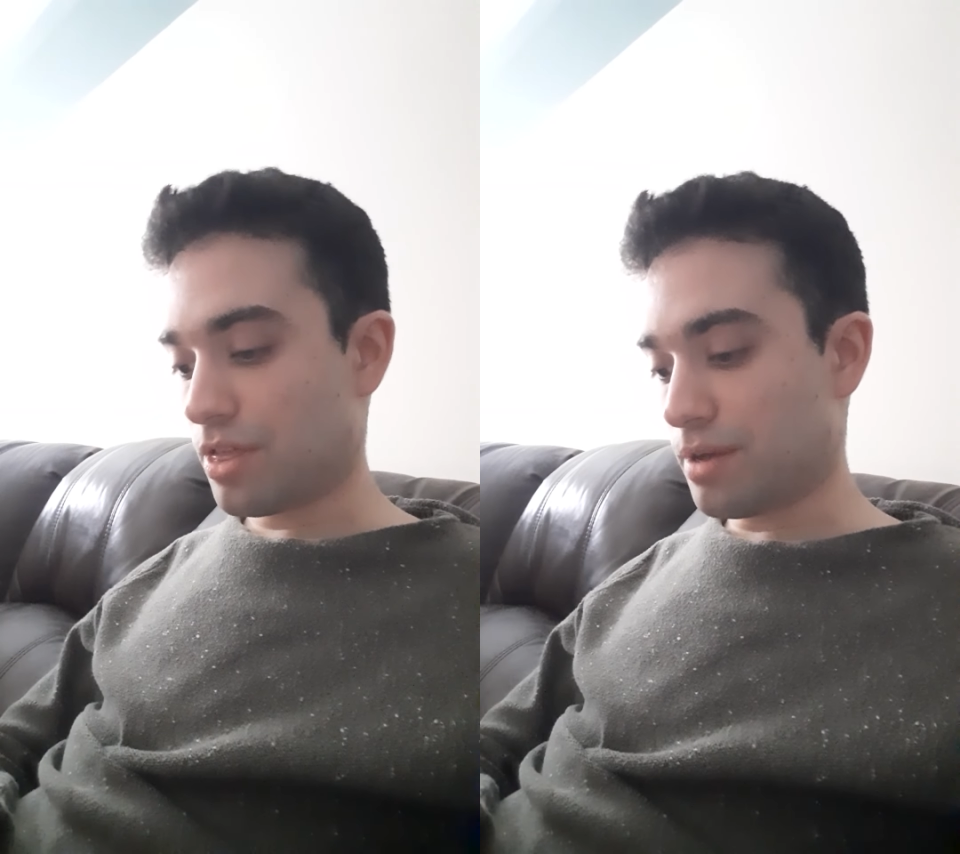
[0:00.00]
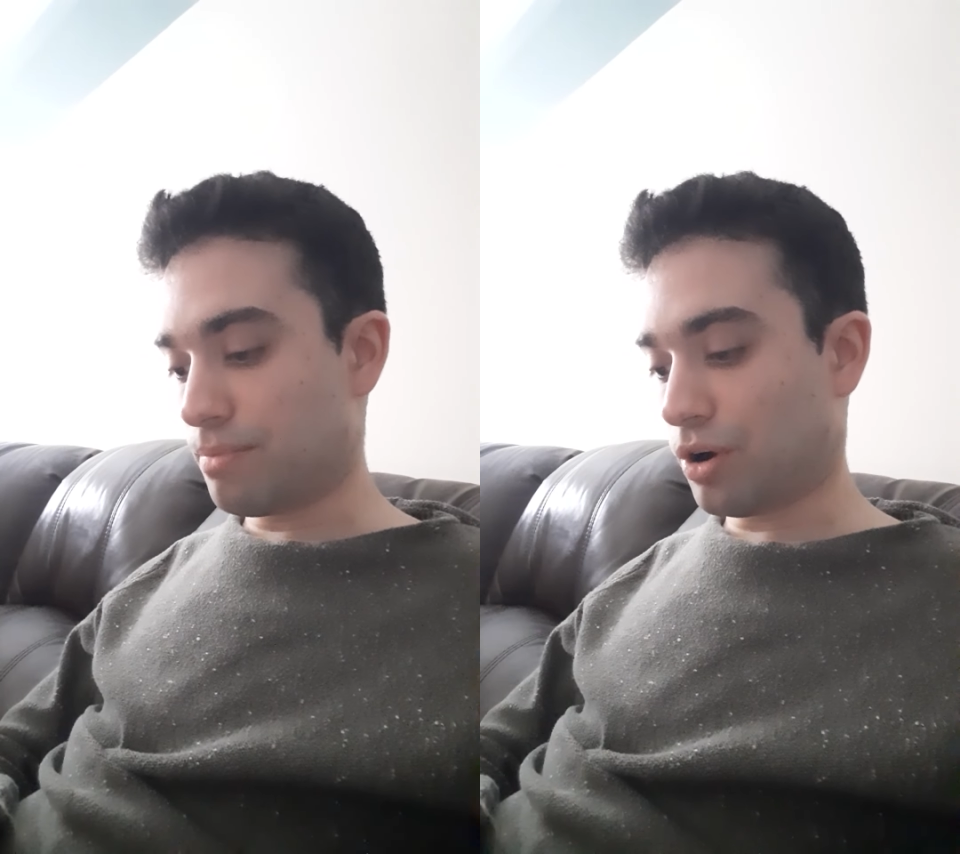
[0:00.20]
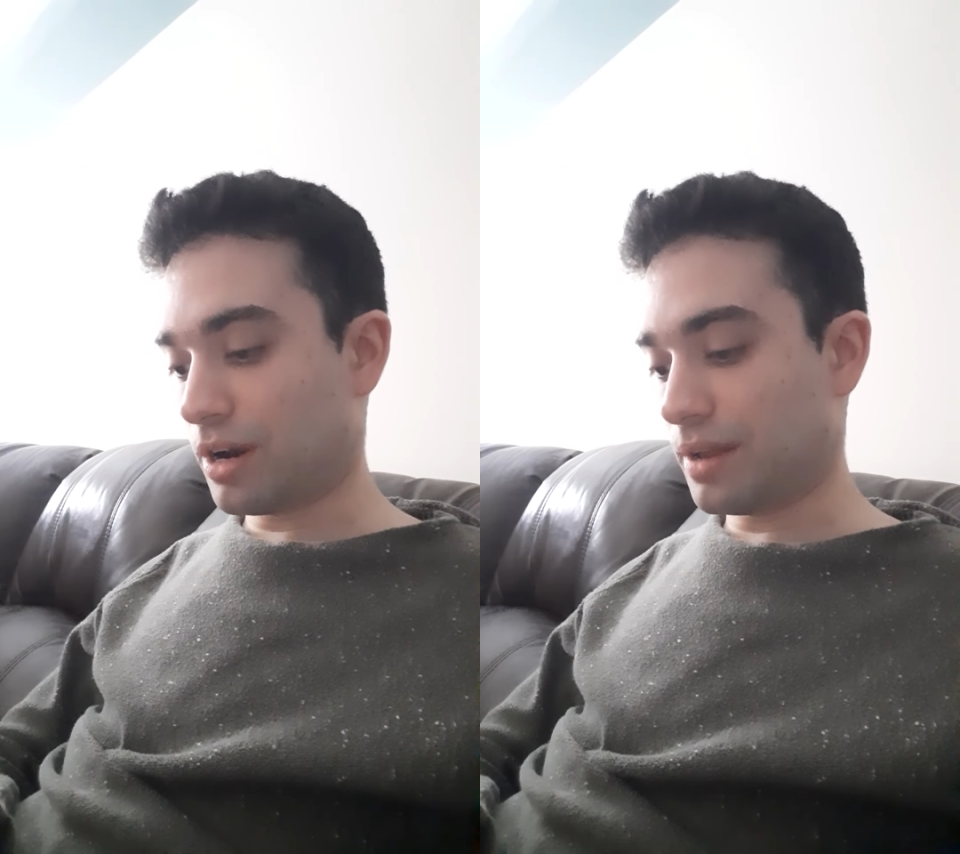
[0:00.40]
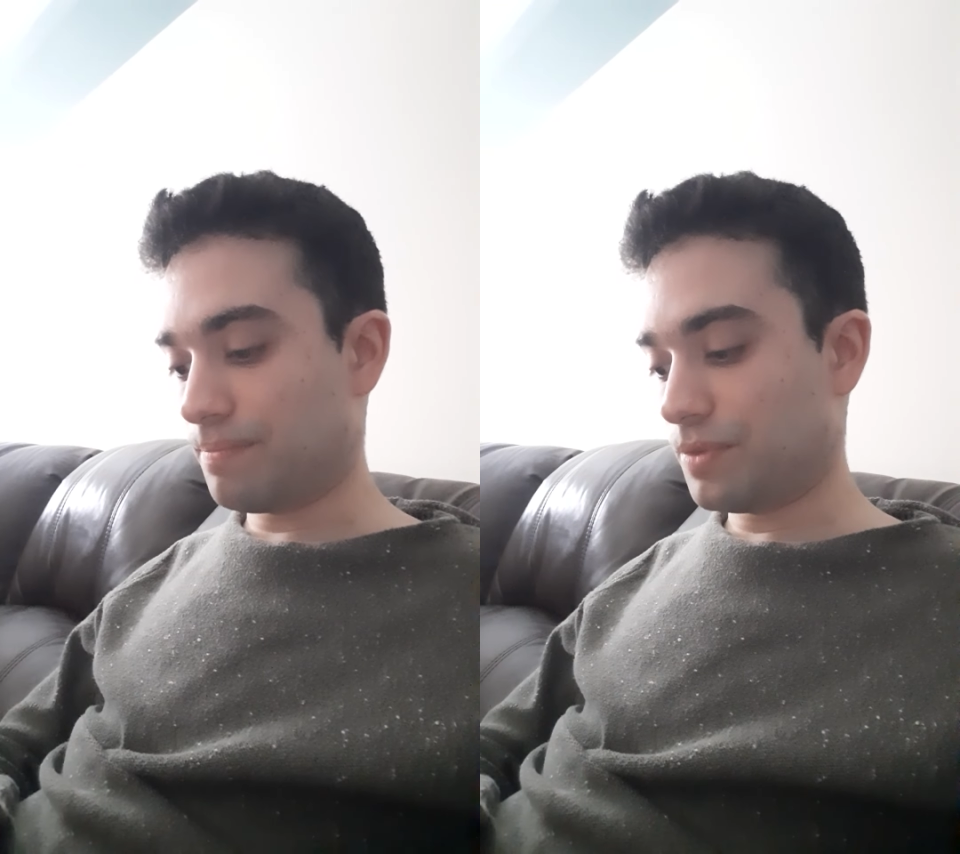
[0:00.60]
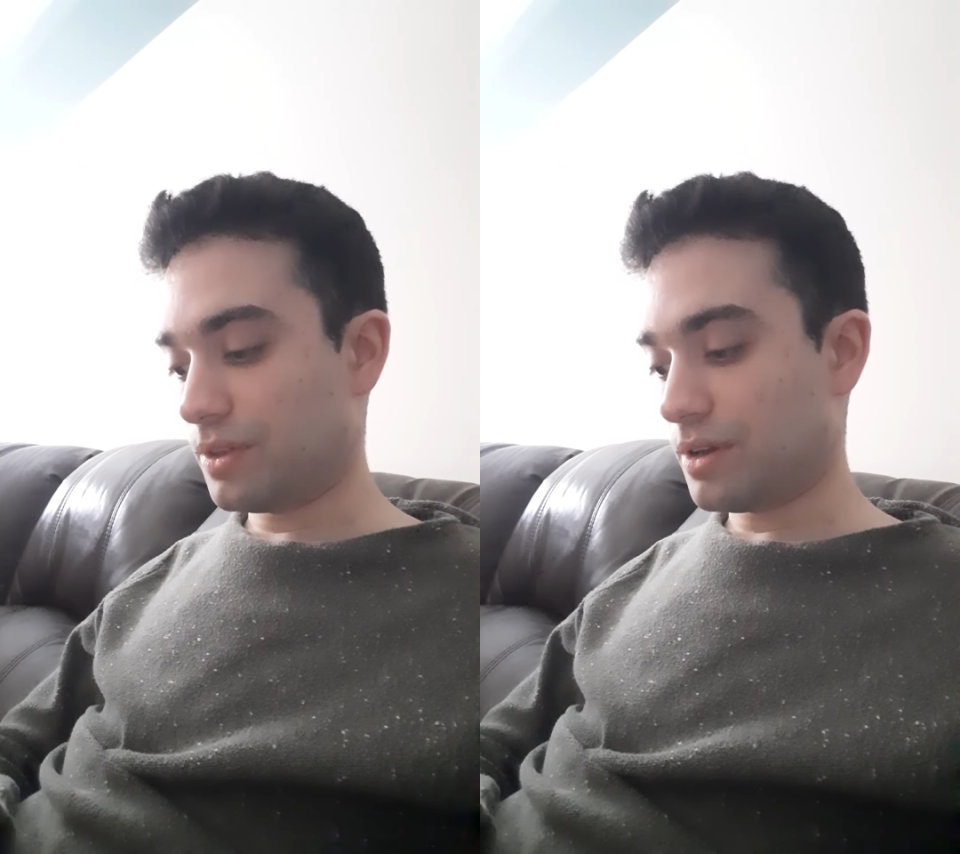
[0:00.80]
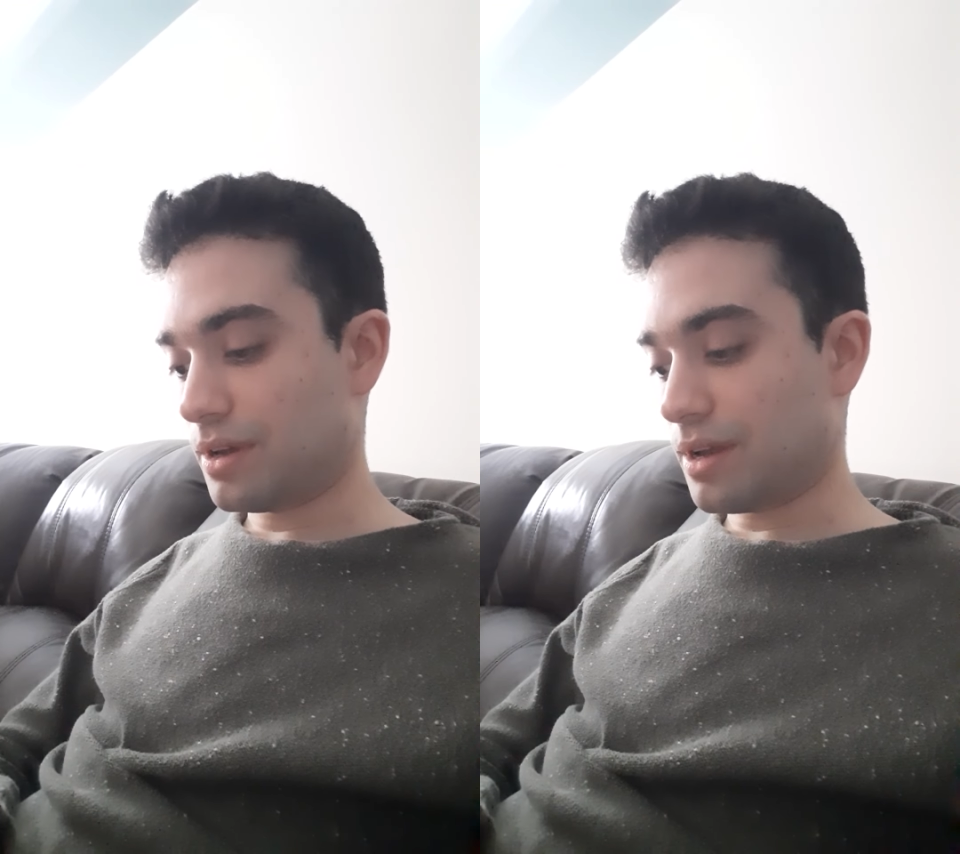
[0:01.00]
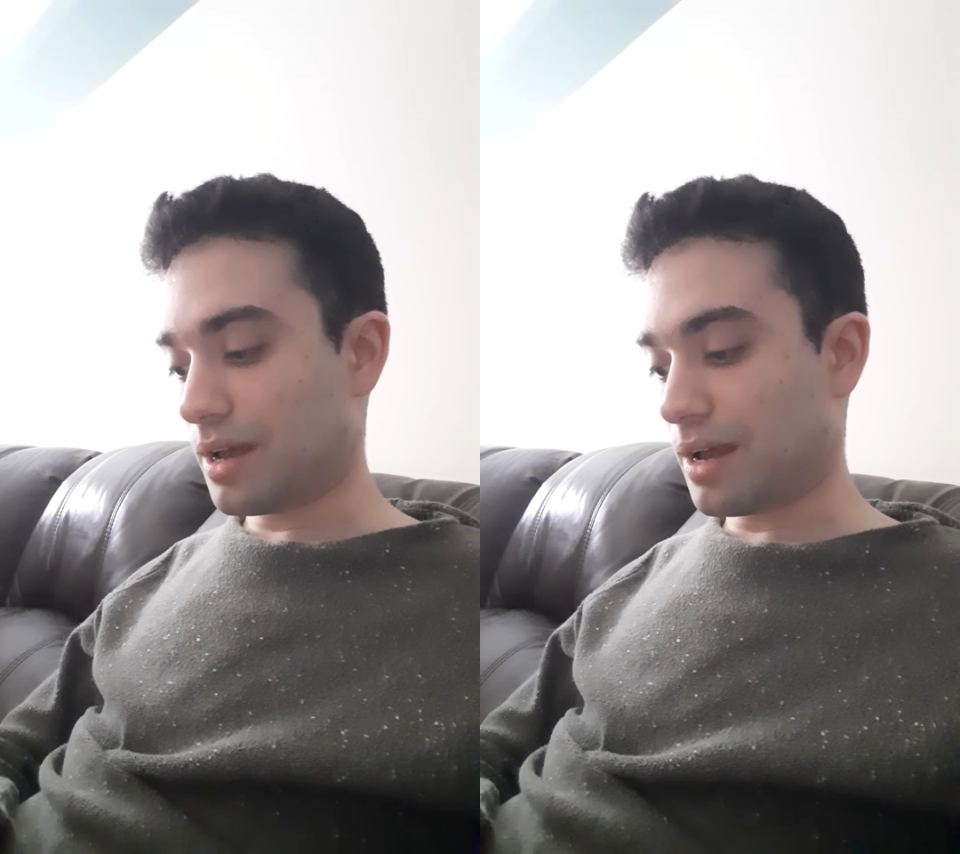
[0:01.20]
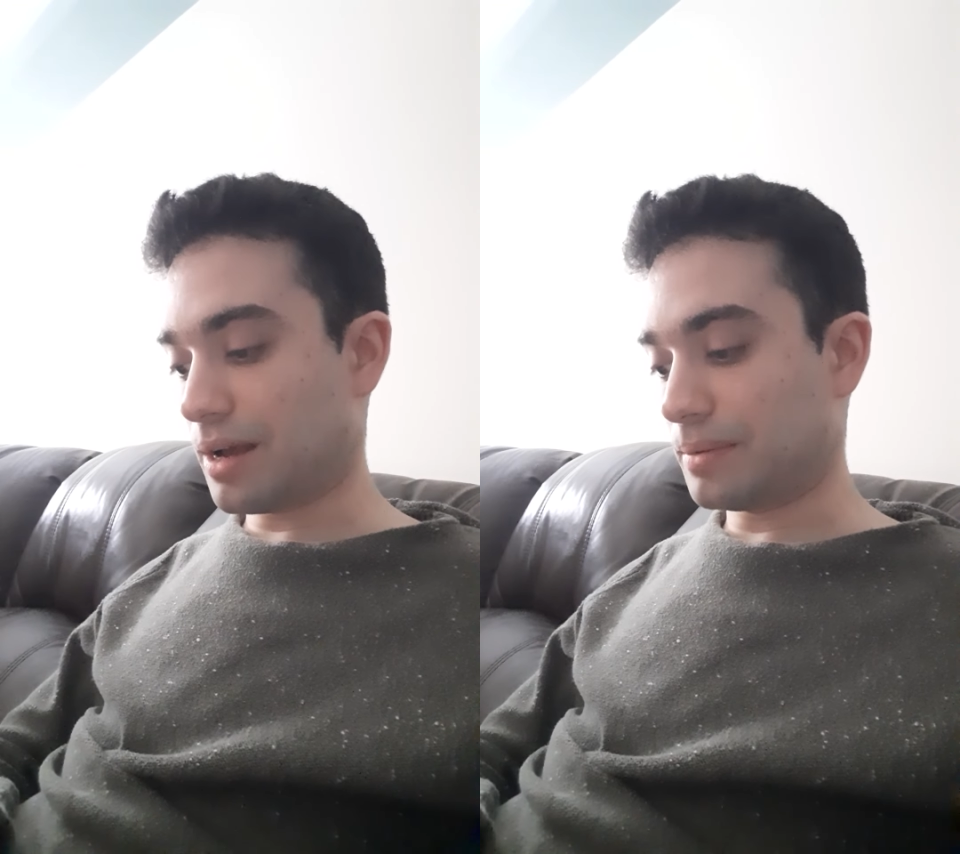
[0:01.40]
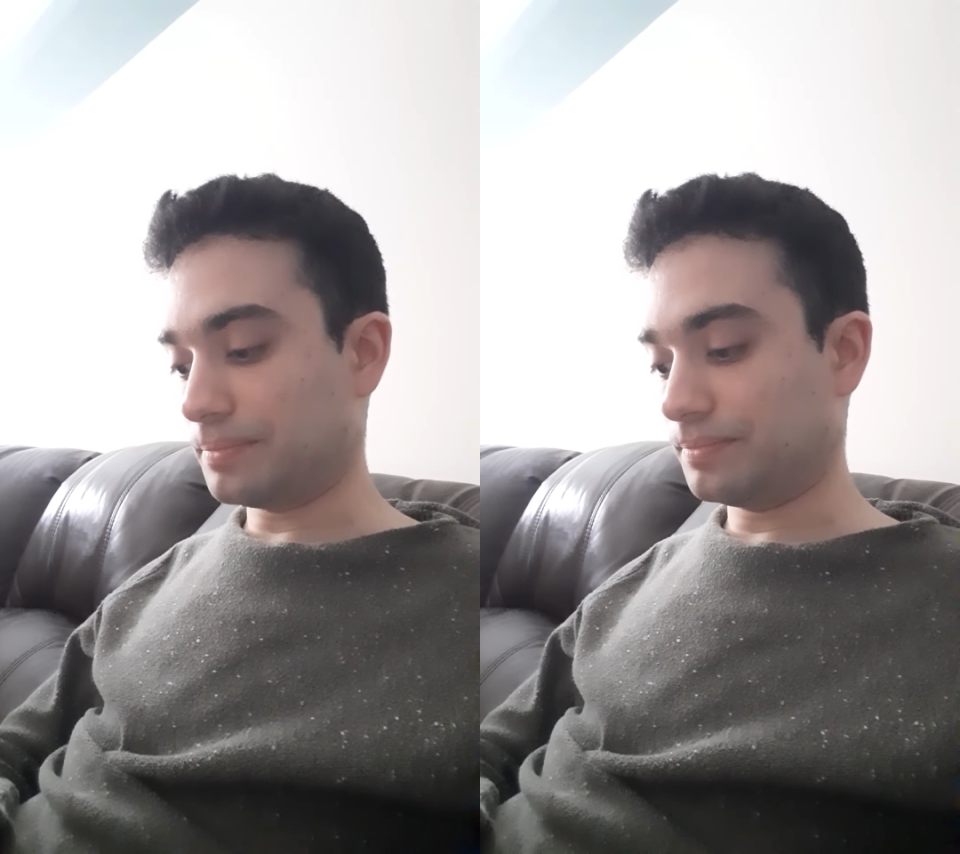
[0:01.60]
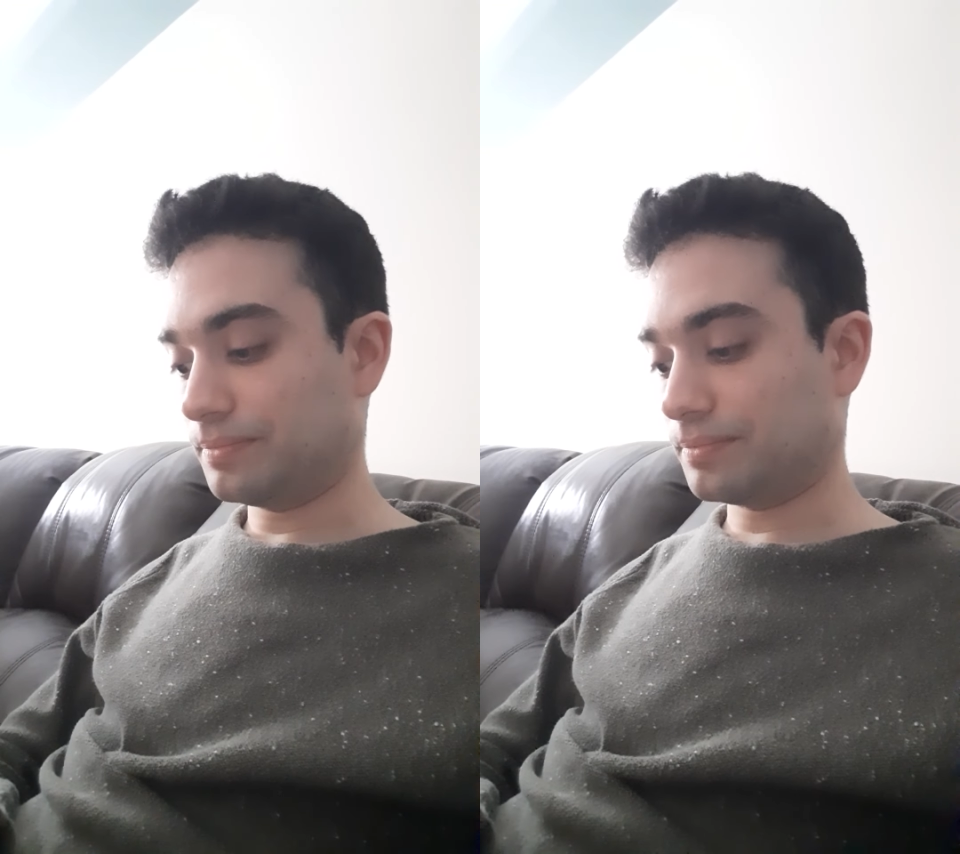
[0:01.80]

the body um,